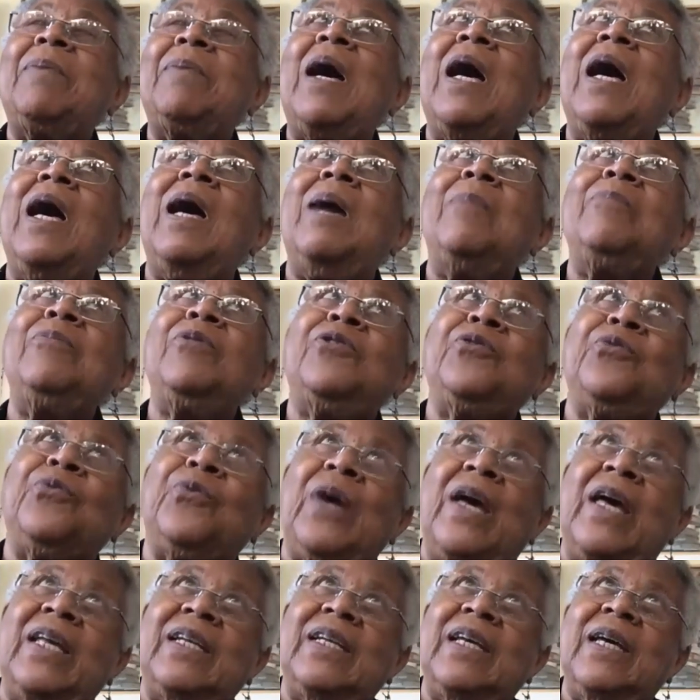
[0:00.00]
bomb
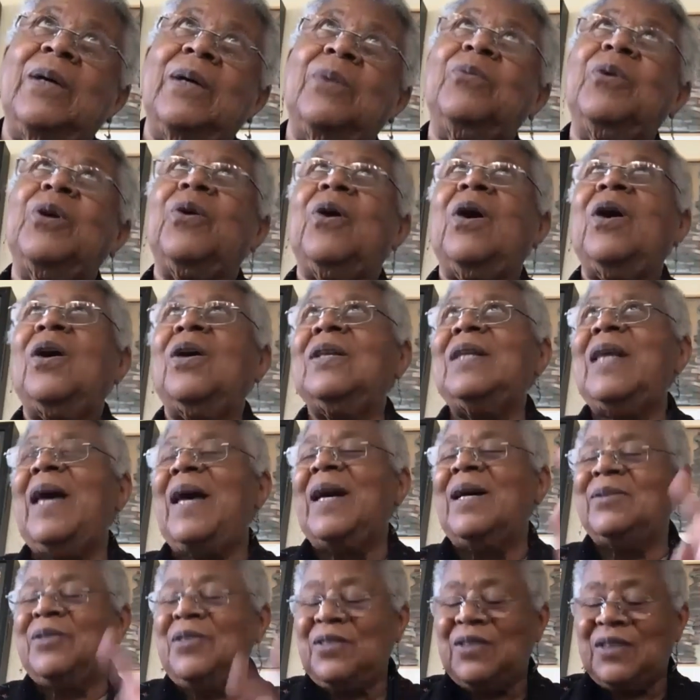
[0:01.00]
threat and we're all
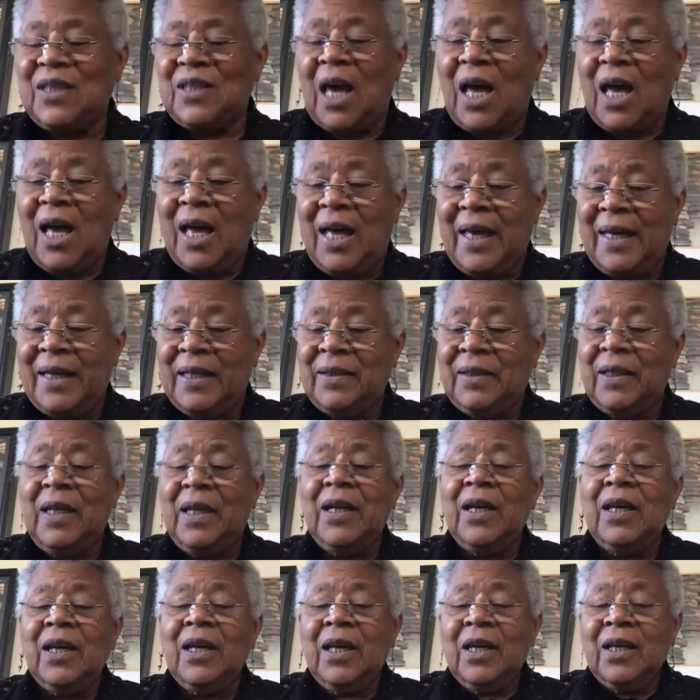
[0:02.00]
outside.
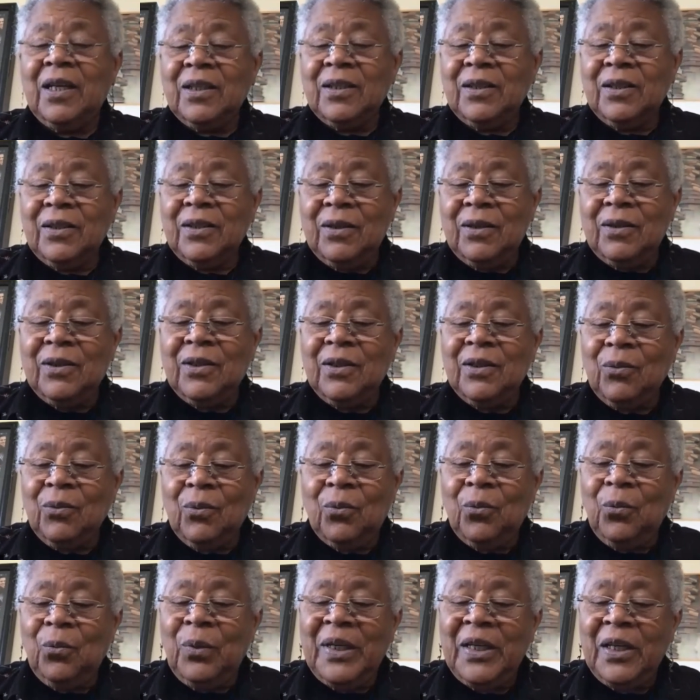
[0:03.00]

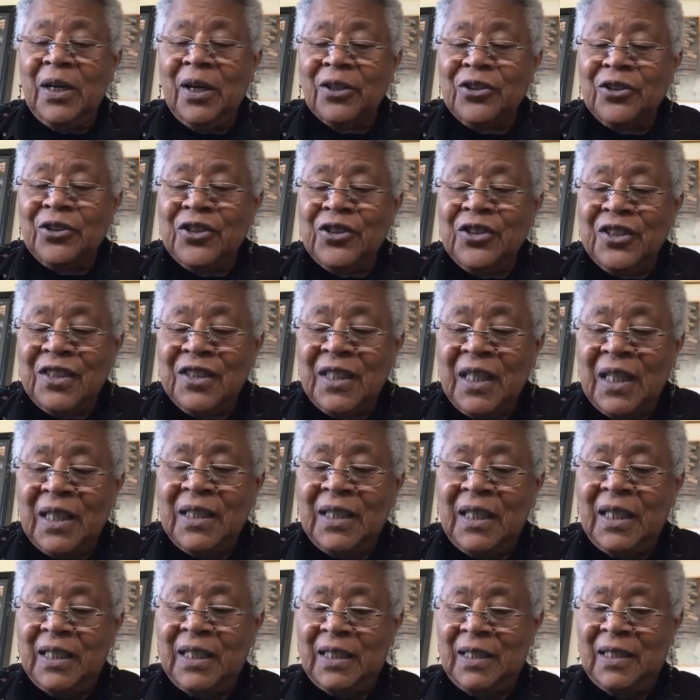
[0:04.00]
We are
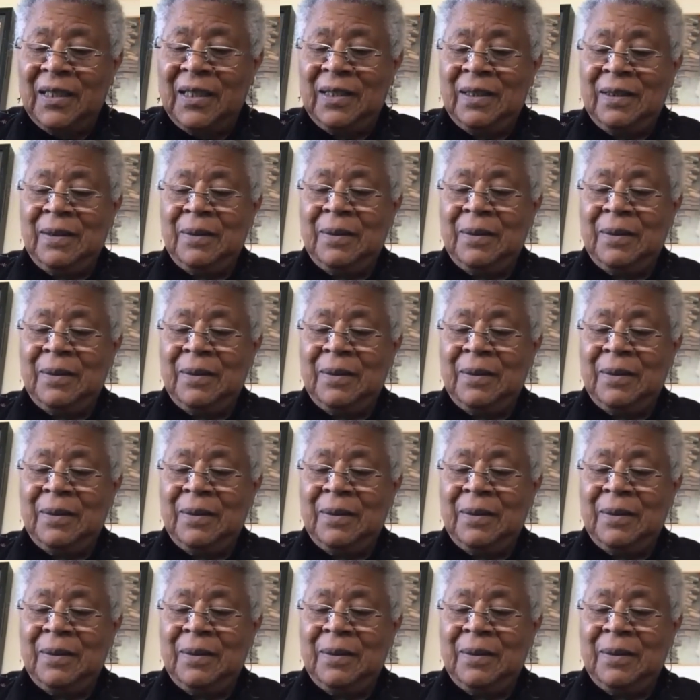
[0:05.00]
singing